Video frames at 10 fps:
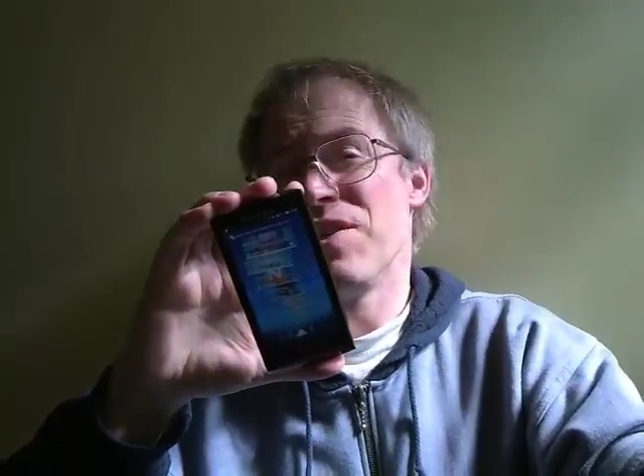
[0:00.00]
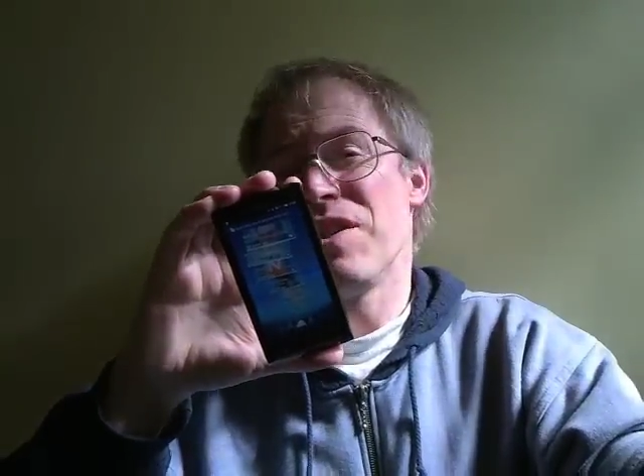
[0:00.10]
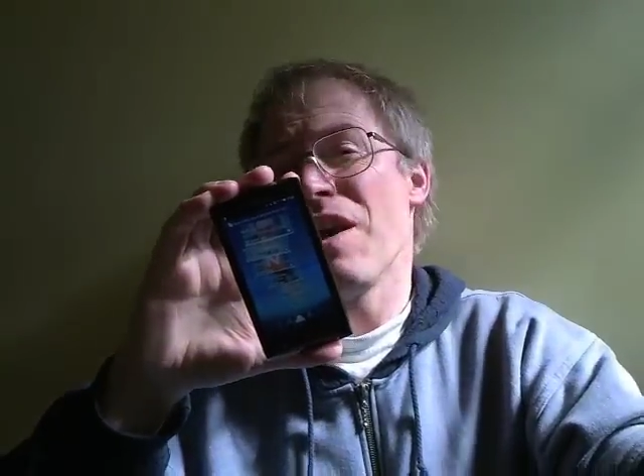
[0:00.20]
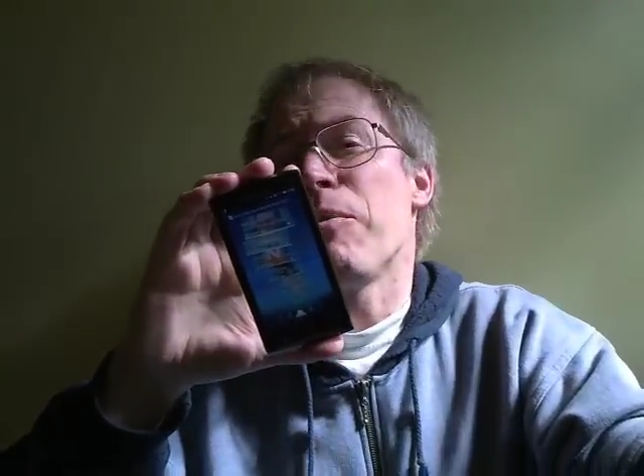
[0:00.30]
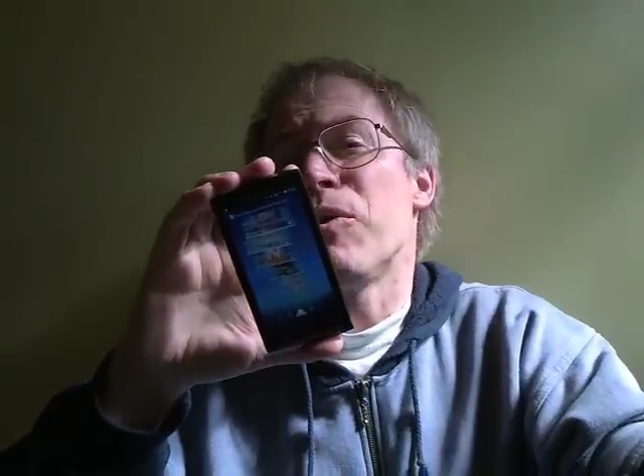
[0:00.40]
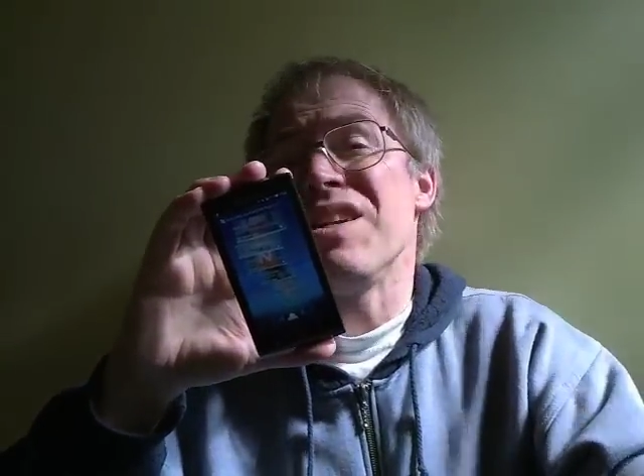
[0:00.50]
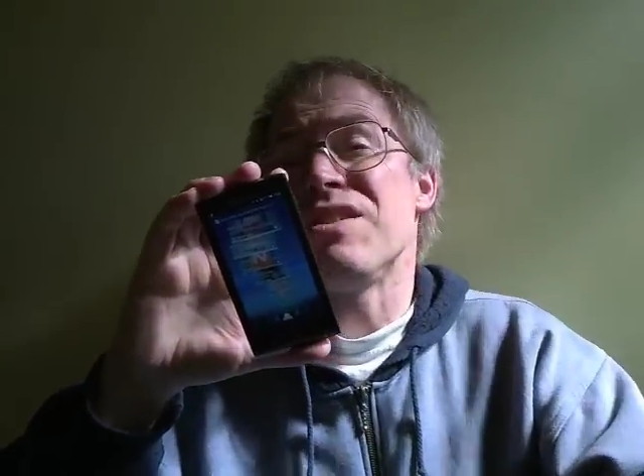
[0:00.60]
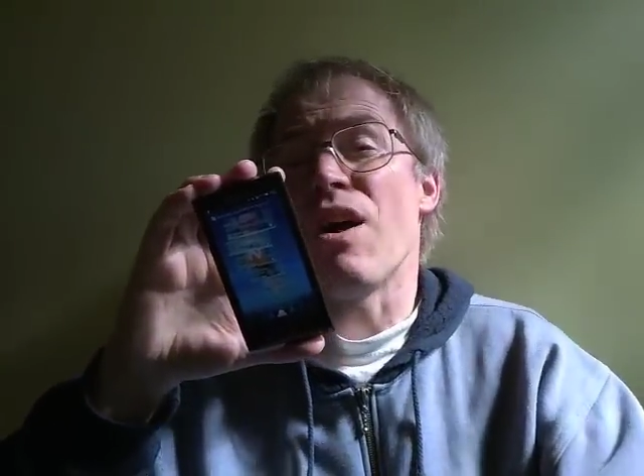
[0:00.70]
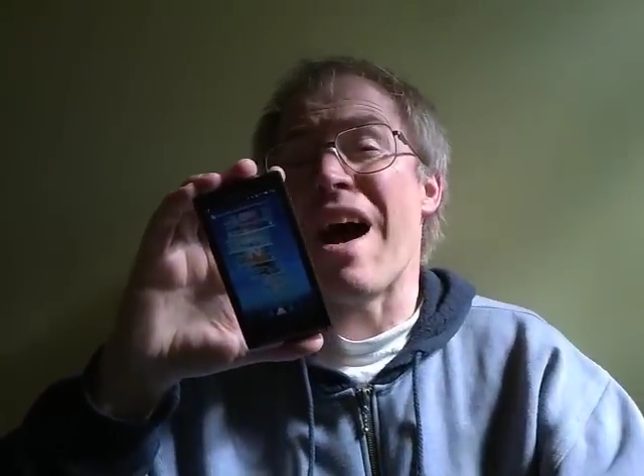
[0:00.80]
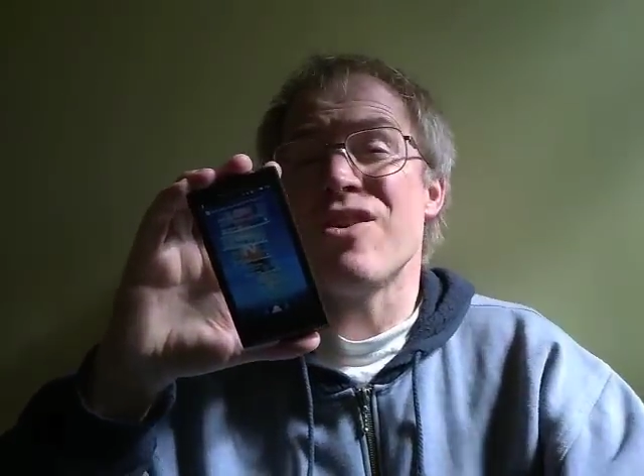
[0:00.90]
So the
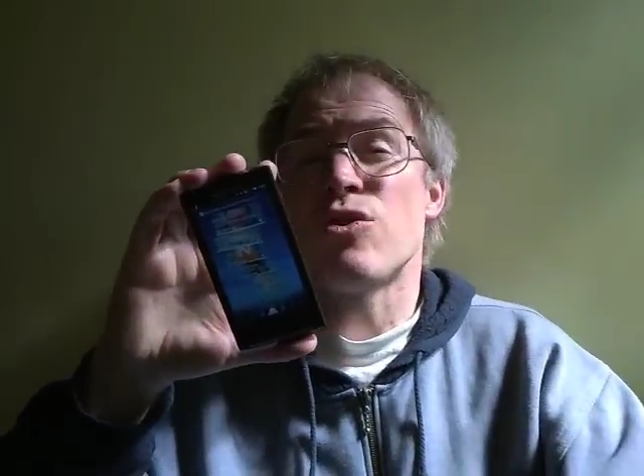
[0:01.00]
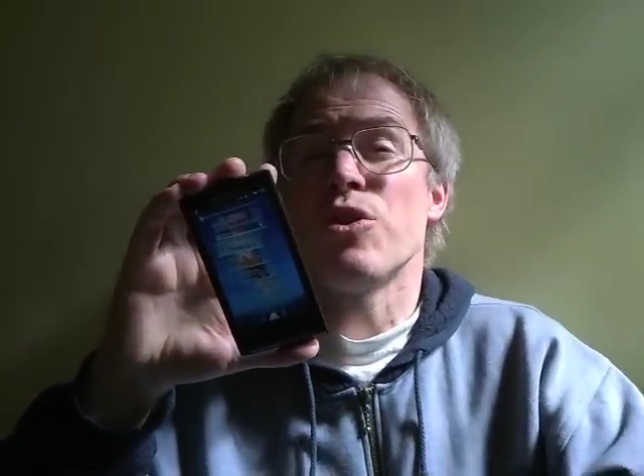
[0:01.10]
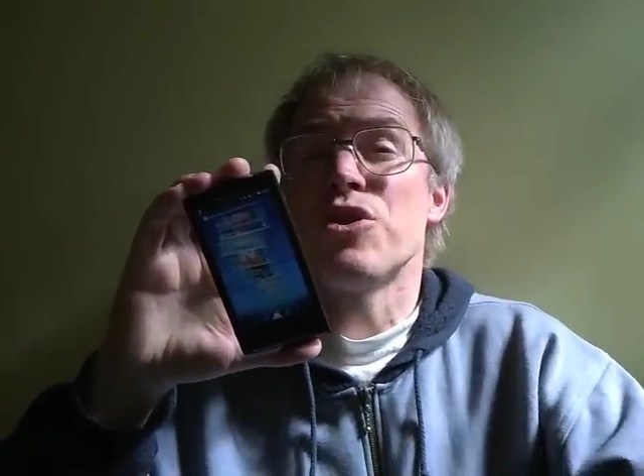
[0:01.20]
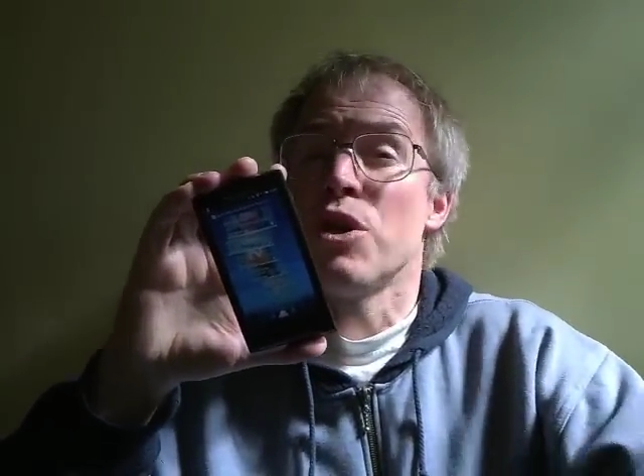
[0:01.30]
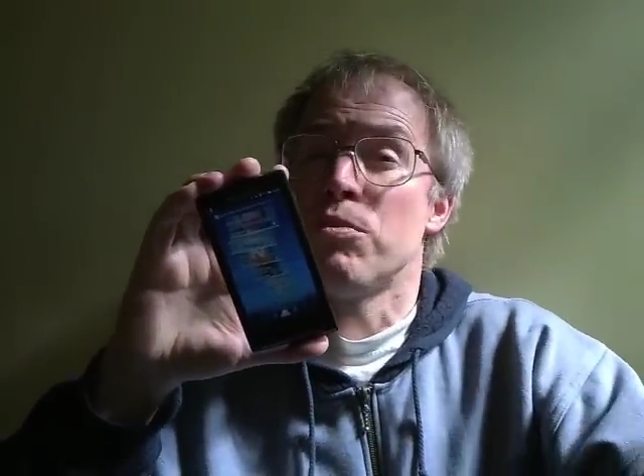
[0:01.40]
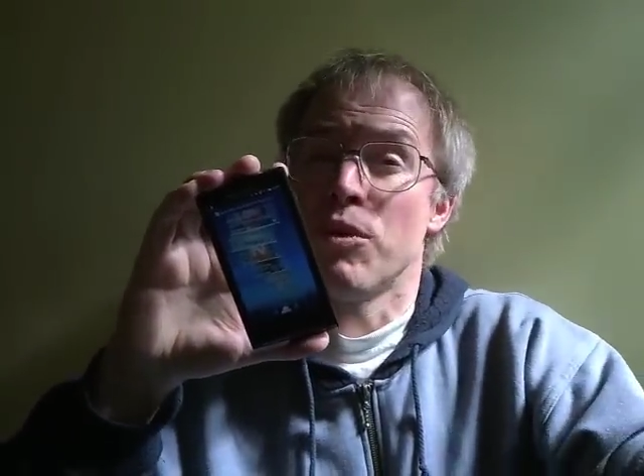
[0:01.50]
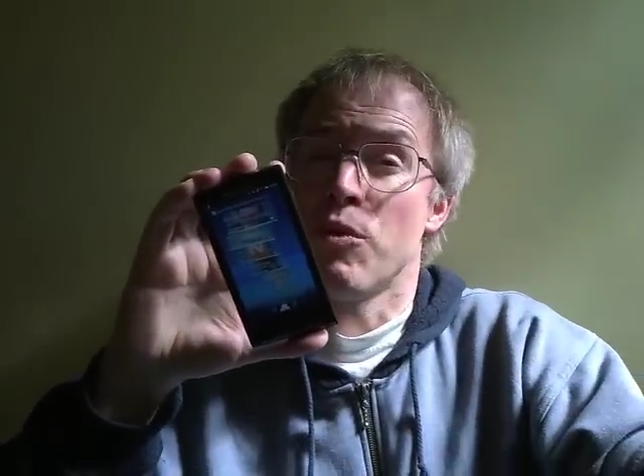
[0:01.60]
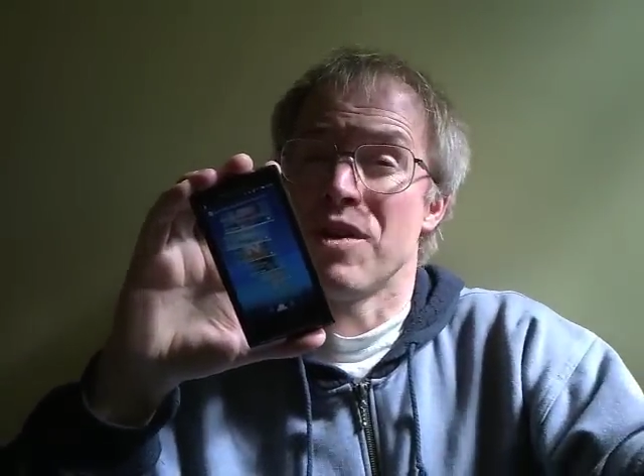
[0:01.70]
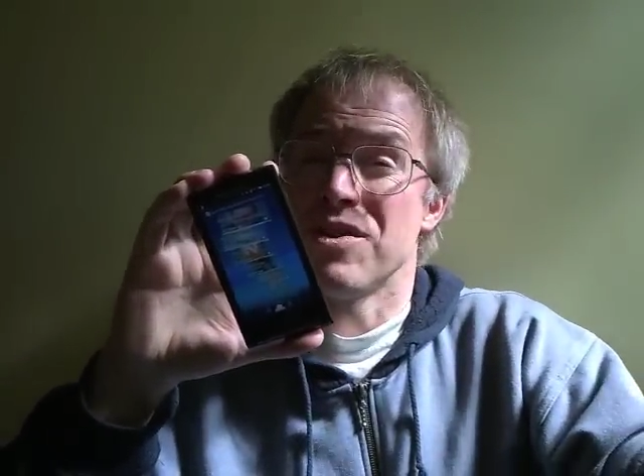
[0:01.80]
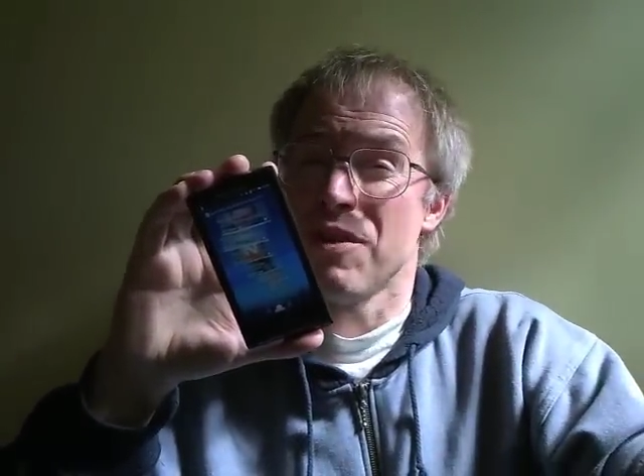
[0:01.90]
upgrade to Android
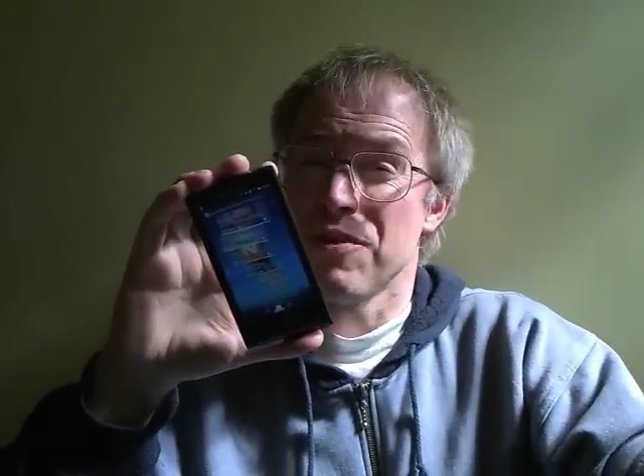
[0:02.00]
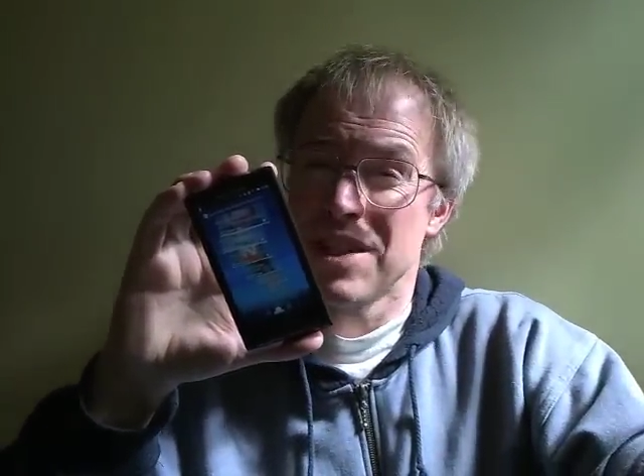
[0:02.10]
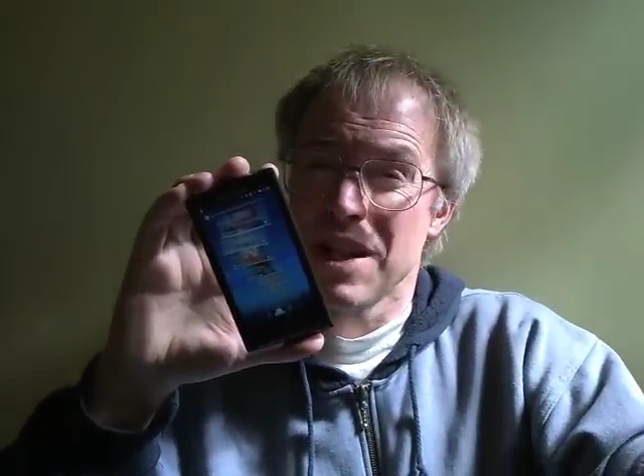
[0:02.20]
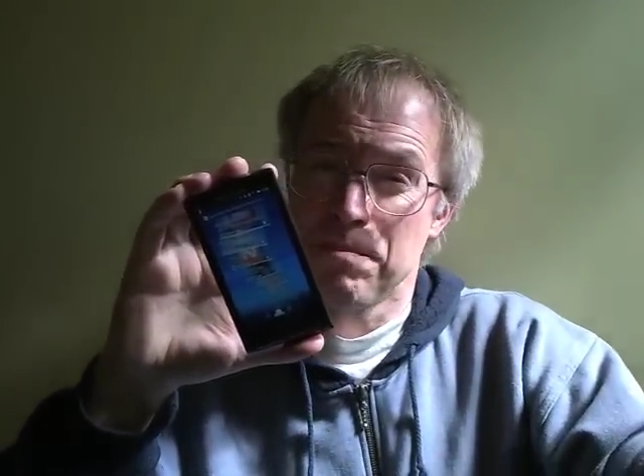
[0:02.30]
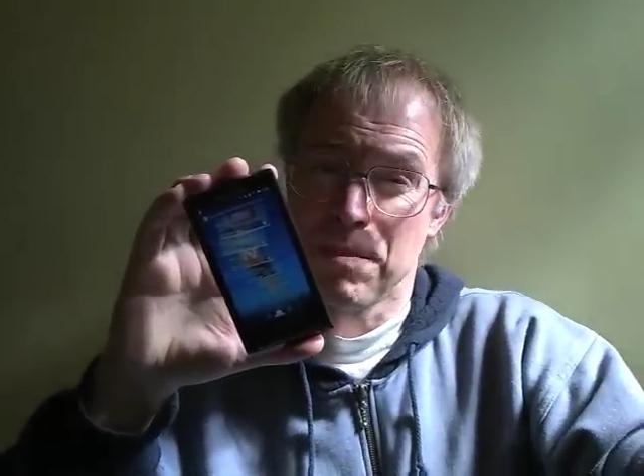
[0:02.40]
2.1 is obviously